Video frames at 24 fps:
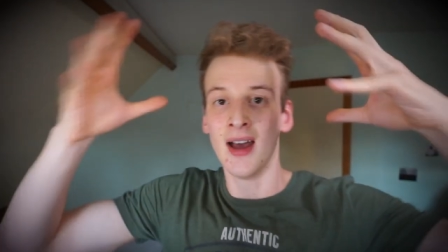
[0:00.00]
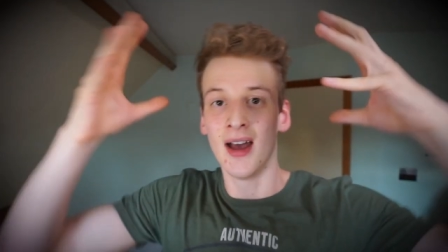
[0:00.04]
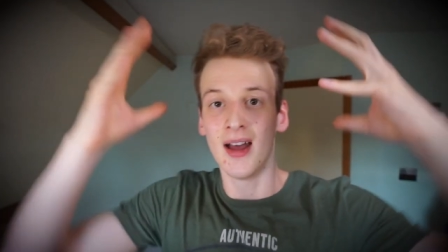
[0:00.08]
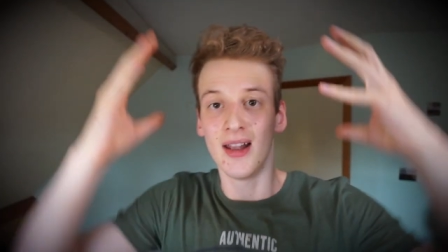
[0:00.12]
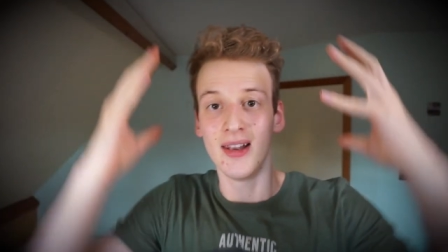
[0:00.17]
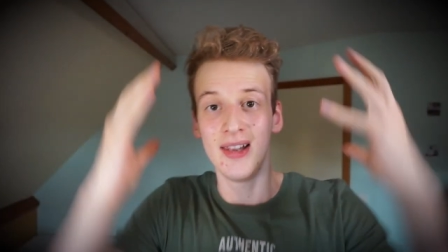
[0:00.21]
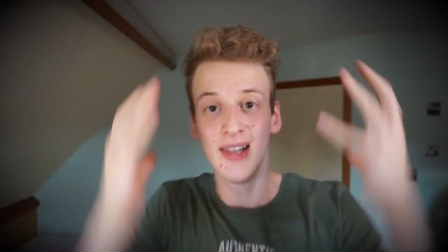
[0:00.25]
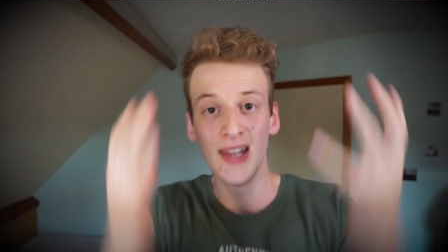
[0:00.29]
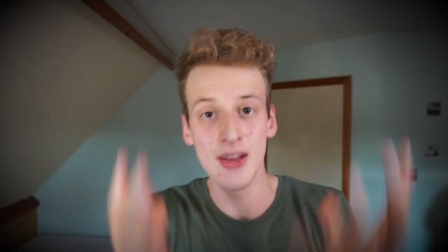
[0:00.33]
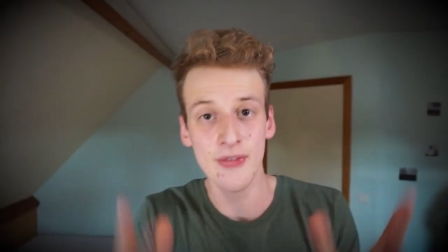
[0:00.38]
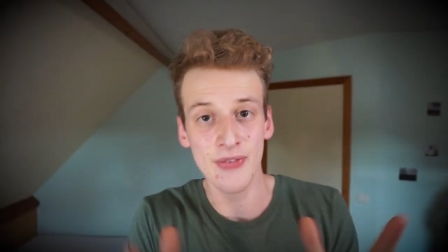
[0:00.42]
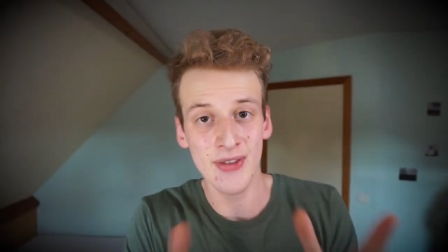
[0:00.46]

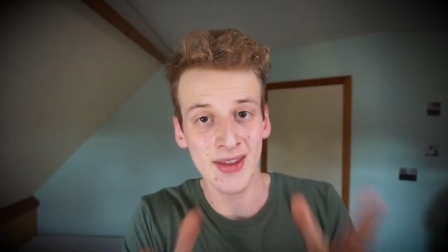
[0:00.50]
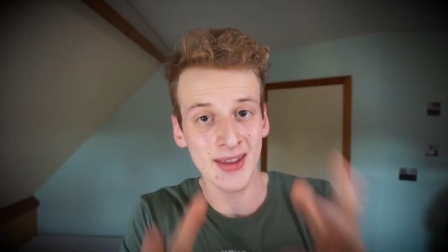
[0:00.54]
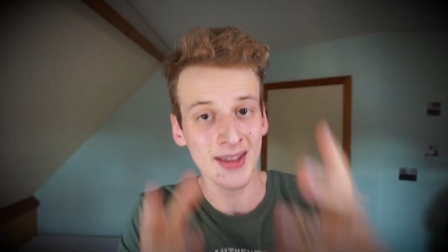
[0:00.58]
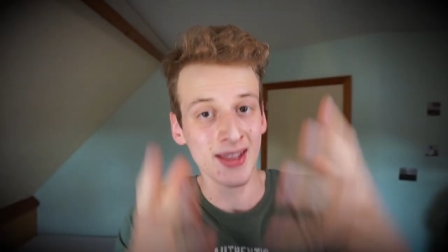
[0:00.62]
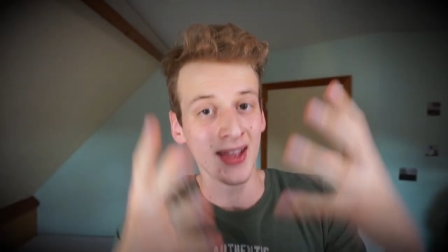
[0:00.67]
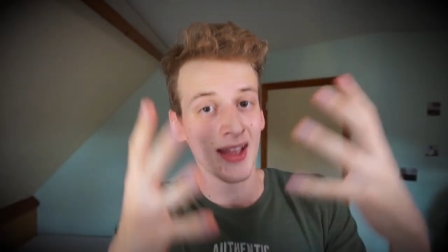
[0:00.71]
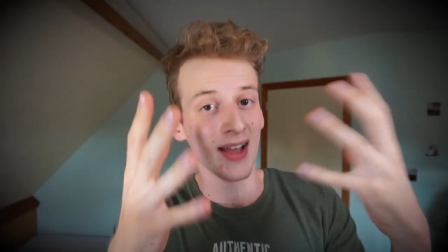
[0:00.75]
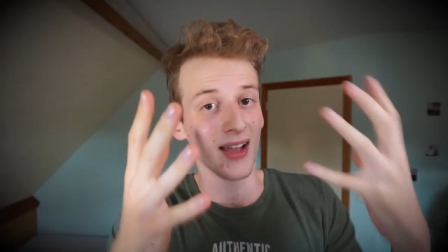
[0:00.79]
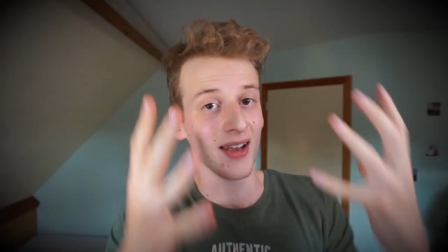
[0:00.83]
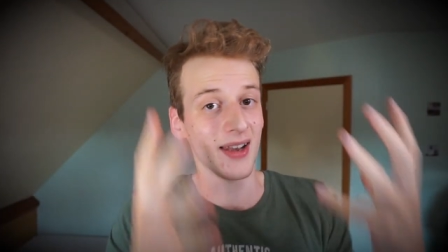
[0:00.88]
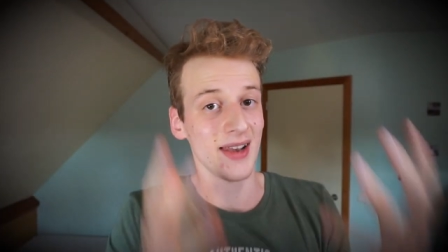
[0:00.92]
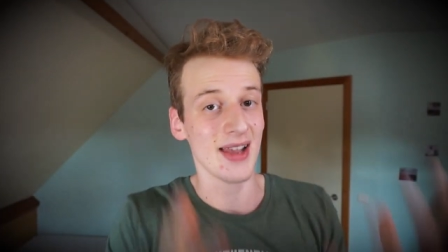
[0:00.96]
leaving
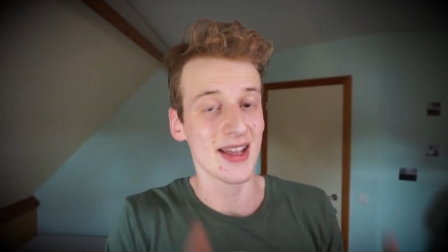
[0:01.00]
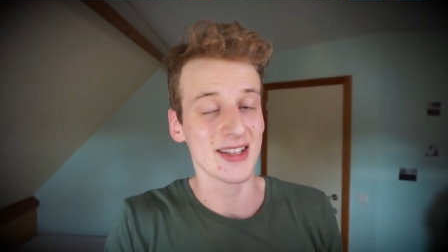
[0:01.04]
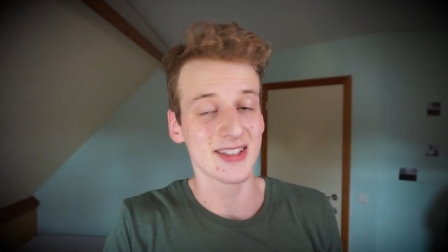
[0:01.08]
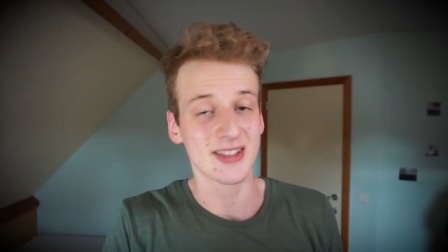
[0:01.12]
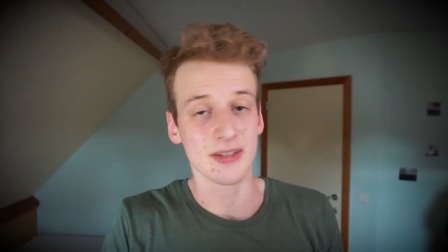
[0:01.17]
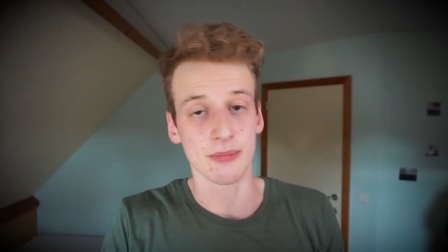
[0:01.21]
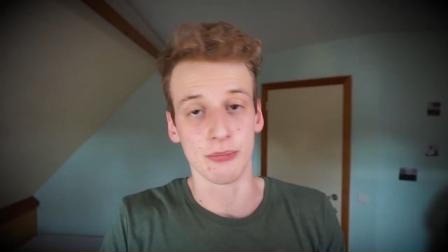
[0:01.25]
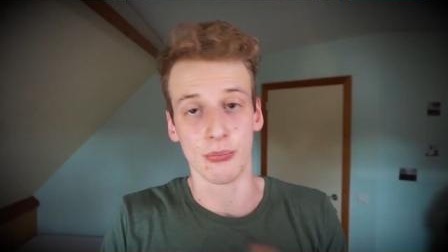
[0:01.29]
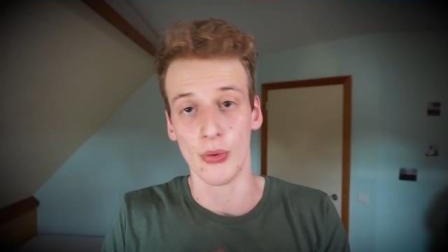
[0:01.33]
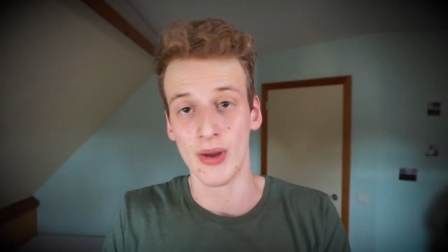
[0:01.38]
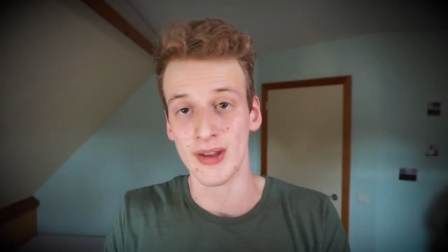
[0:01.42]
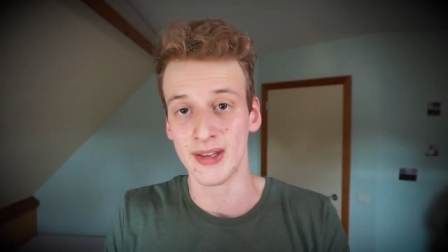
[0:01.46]
less
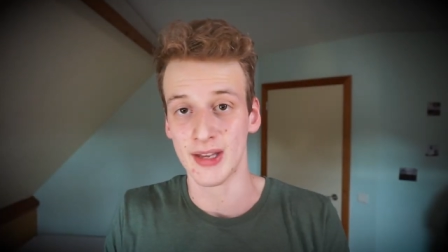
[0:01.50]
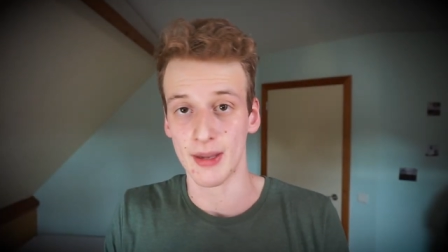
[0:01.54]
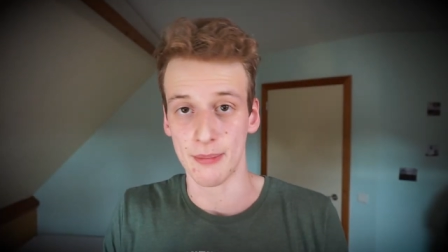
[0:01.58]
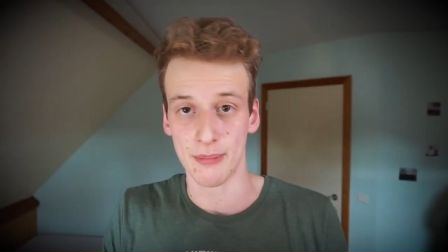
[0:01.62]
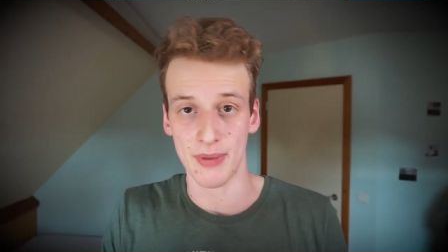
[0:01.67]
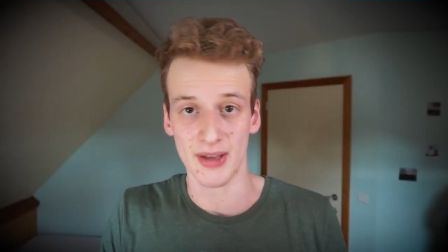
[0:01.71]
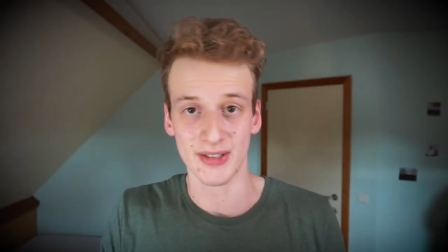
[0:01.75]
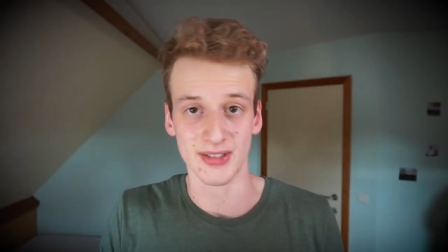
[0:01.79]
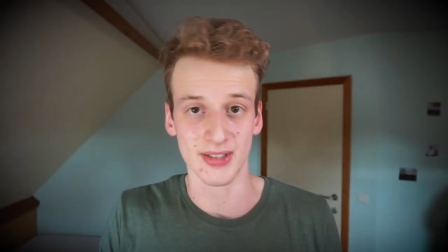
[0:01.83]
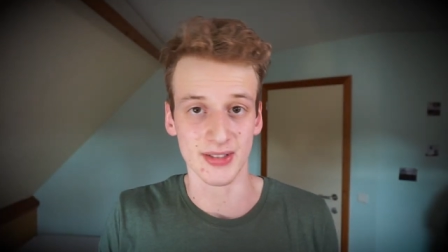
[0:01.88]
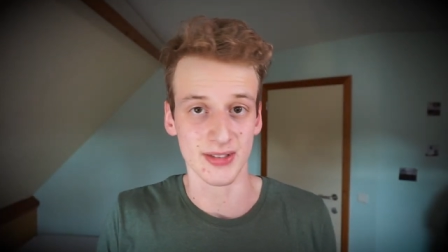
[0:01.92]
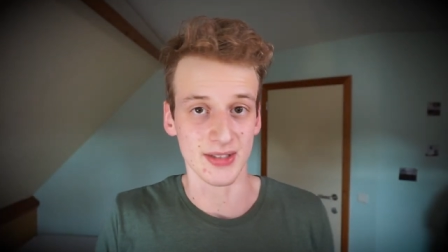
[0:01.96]
brain
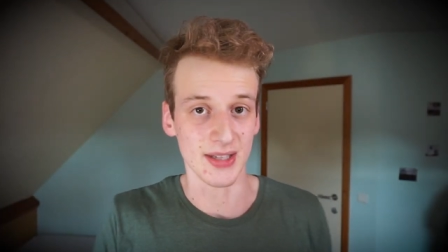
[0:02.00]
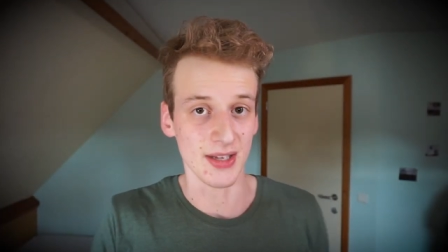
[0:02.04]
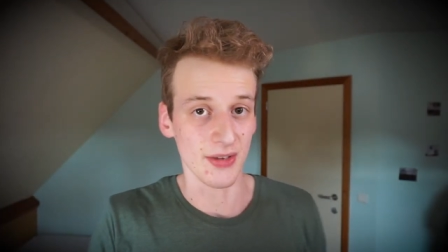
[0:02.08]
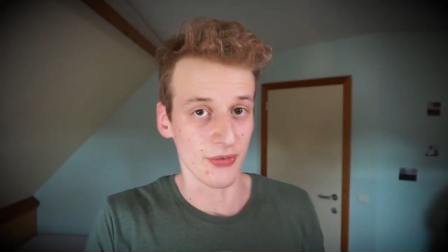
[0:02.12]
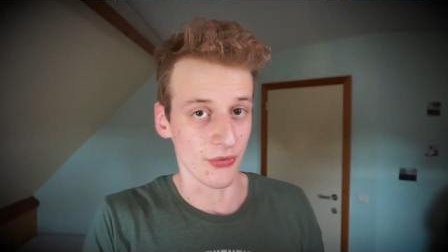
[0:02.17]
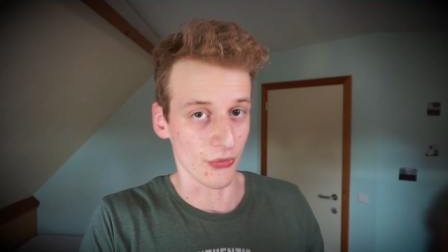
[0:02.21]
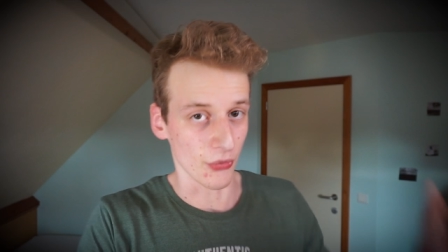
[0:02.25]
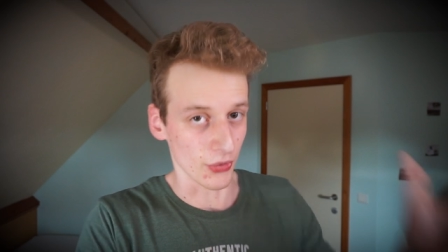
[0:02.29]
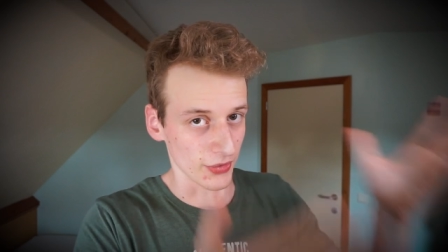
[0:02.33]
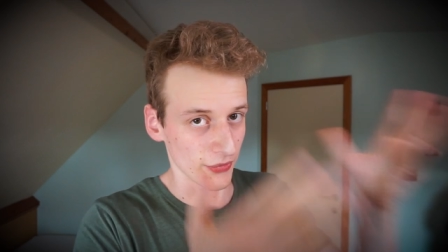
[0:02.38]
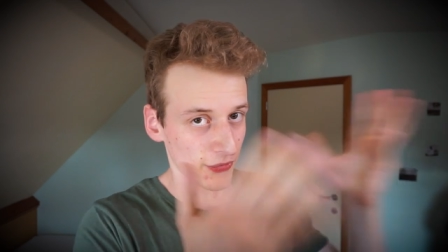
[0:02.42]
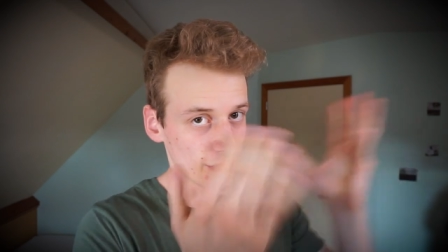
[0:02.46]
capacity
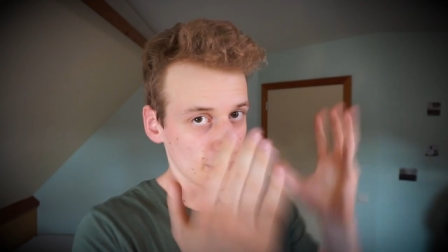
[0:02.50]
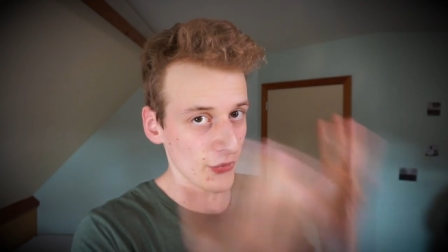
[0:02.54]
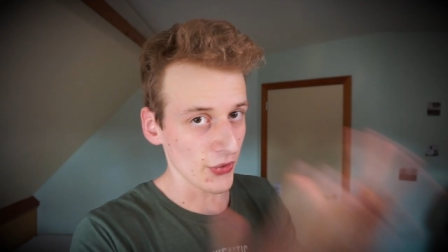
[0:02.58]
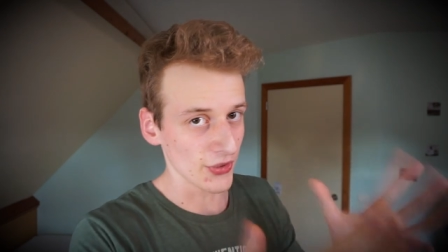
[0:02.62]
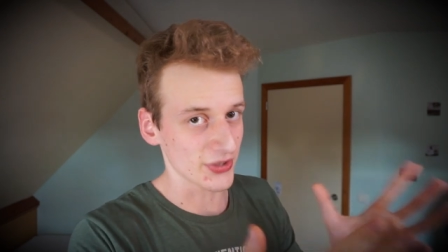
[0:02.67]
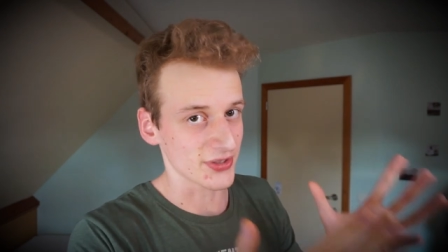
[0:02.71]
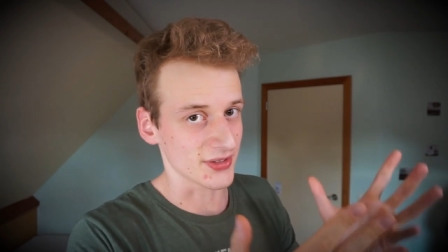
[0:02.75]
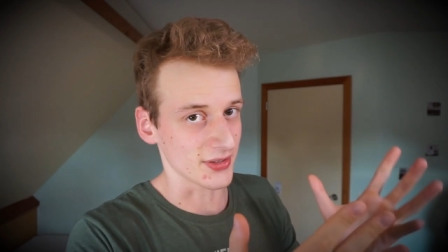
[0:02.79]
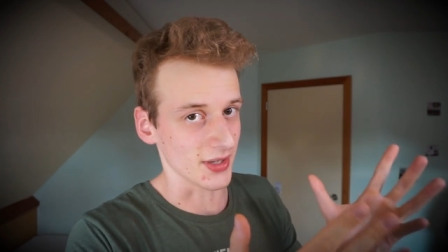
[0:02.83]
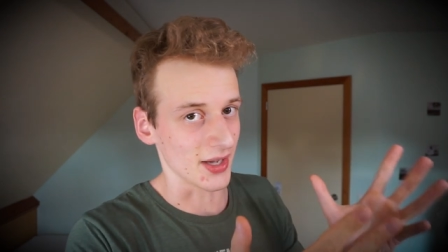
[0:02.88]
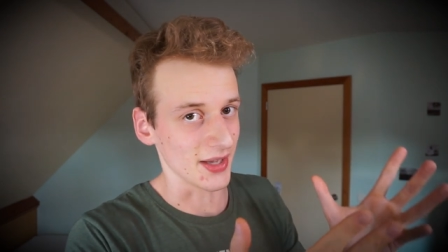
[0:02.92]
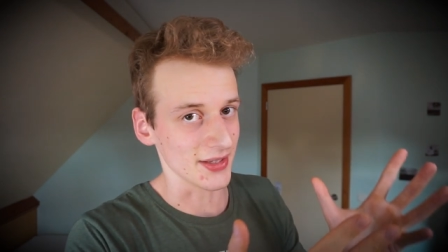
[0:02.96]
for the
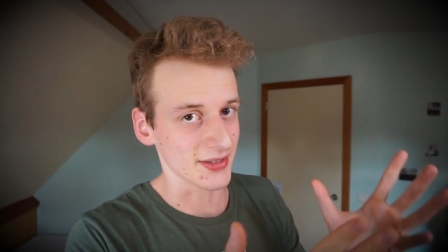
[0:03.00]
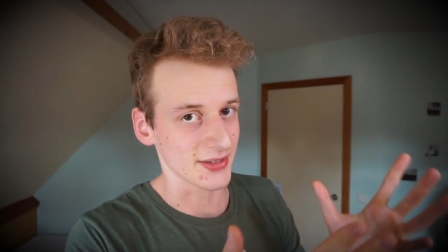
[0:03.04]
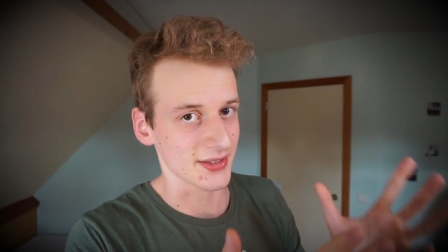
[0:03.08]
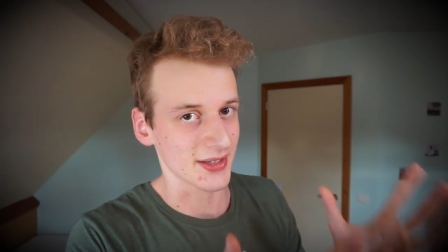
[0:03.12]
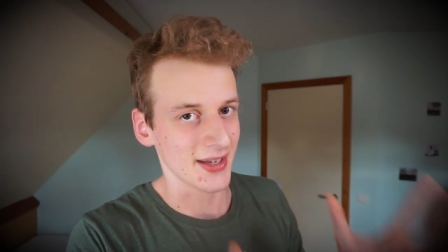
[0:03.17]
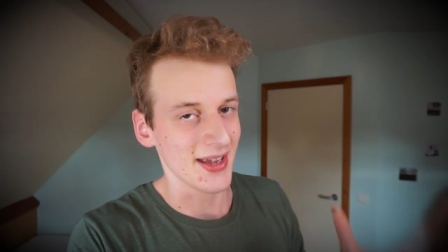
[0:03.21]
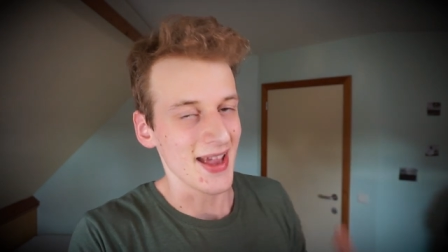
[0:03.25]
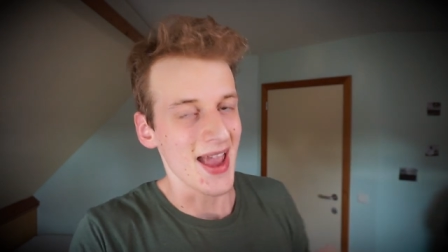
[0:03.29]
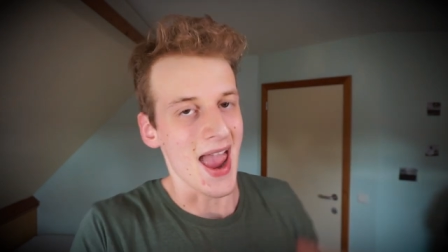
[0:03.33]
first task.